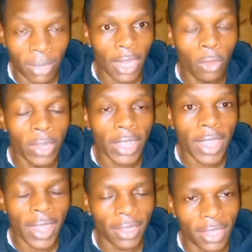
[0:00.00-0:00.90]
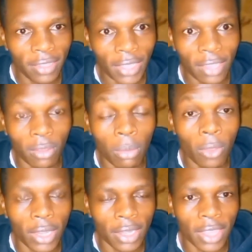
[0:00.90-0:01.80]
Raila Odinga and these
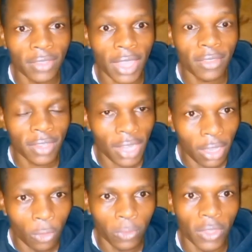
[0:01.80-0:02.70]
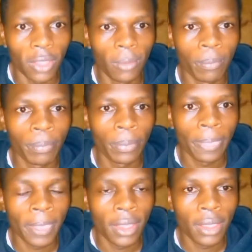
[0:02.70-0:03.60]
Azimio leaders are still using
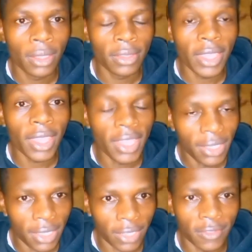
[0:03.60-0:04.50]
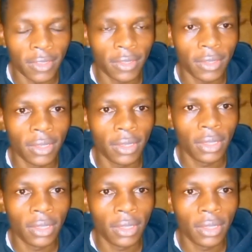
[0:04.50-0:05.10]
the interests,